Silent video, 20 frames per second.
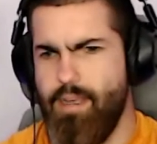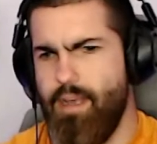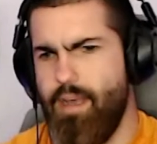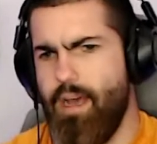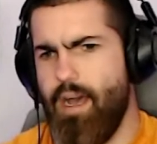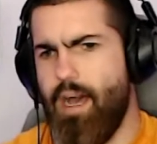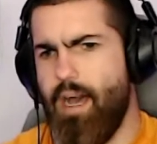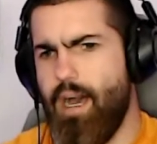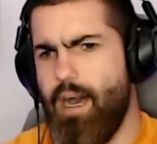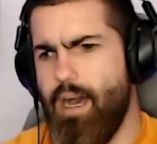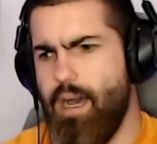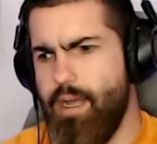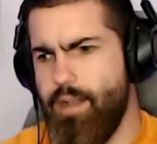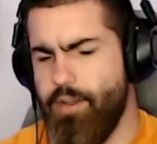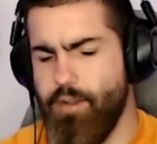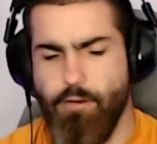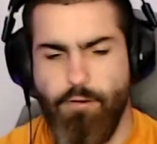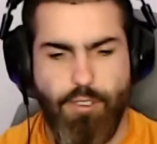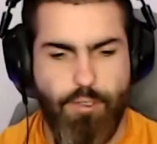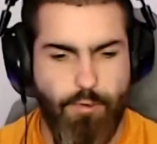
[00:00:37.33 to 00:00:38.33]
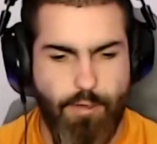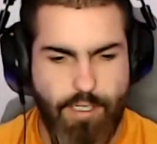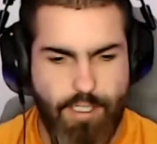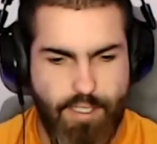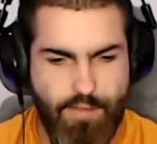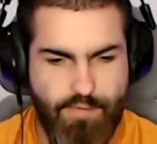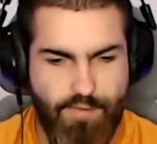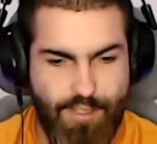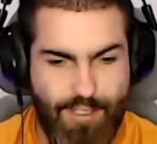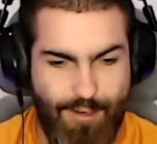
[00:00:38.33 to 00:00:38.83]
No shortage
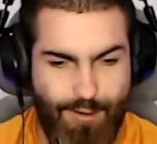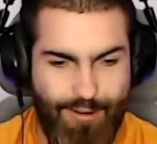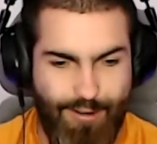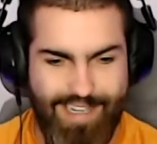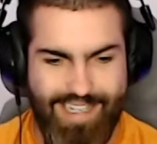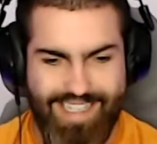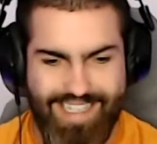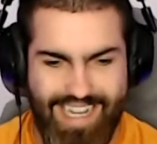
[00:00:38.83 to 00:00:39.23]
of stories.